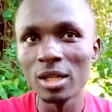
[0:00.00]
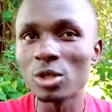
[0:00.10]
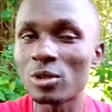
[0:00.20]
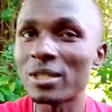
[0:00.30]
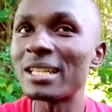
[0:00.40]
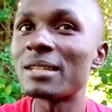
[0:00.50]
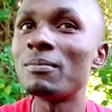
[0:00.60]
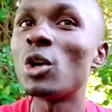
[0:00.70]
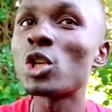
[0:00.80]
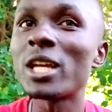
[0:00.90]
to tell the
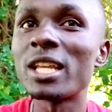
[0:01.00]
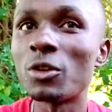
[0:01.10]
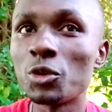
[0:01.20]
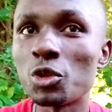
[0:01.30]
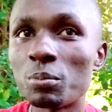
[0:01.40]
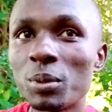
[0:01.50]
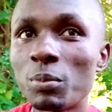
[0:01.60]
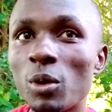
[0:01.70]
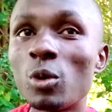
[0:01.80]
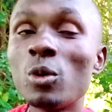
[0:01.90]
Mount Kenya region
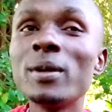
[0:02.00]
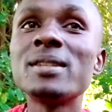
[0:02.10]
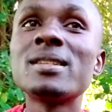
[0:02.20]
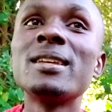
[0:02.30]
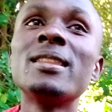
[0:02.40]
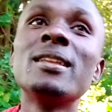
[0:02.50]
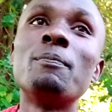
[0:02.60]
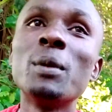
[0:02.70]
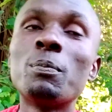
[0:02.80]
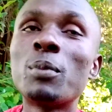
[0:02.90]
people, who is the
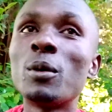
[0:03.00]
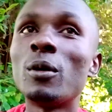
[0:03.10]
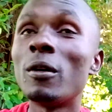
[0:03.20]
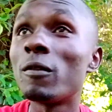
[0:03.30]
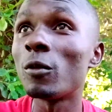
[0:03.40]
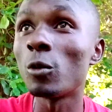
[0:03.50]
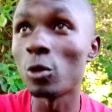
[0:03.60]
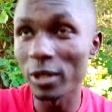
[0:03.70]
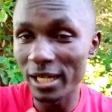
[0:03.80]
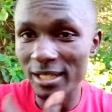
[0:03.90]
people of
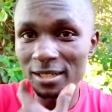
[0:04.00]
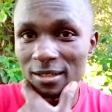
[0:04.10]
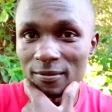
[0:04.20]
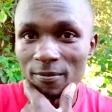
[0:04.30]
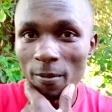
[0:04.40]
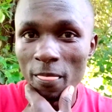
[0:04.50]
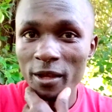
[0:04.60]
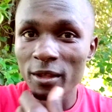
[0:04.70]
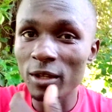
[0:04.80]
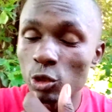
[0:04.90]
Uhuru Kenyatta,
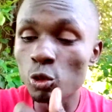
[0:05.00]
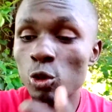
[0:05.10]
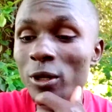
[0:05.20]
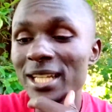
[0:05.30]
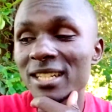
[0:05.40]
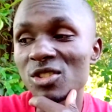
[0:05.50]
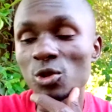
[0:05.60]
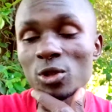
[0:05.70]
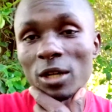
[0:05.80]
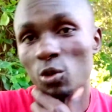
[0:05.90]
that Uhuru Kenyatta is
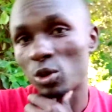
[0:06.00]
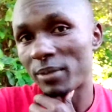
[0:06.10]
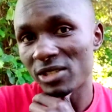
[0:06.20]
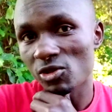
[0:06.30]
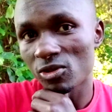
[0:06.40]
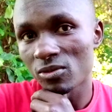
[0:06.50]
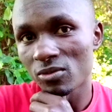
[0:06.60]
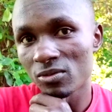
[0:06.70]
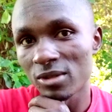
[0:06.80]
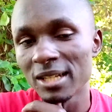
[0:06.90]
not a good person,
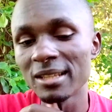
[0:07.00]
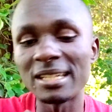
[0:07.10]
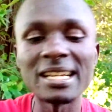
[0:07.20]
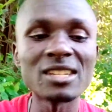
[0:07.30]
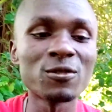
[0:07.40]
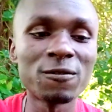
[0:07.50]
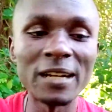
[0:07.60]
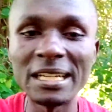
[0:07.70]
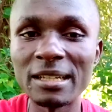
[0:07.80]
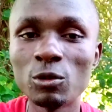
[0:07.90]
that he has
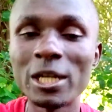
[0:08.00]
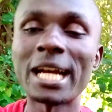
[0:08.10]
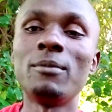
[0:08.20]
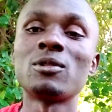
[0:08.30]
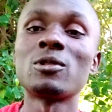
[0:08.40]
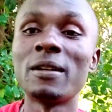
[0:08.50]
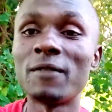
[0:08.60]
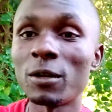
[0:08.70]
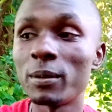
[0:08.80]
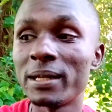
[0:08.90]
failed them when it comes to
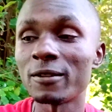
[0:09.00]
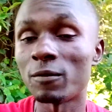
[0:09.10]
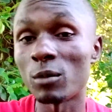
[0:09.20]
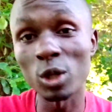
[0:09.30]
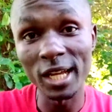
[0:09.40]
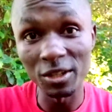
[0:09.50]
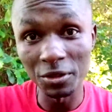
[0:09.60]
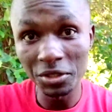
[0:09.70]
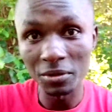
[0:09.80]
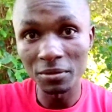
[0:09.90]
development of Mount Kenya
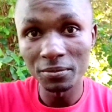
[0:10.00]
region.